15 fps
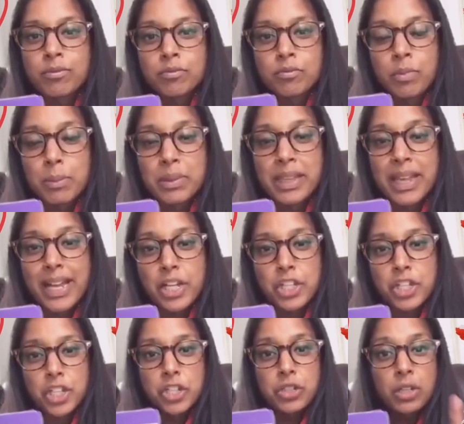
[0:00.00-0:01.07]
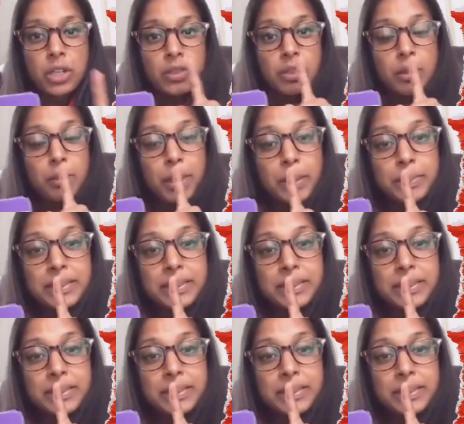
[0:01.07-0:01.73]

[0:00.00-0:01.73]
Remember the action? The baby's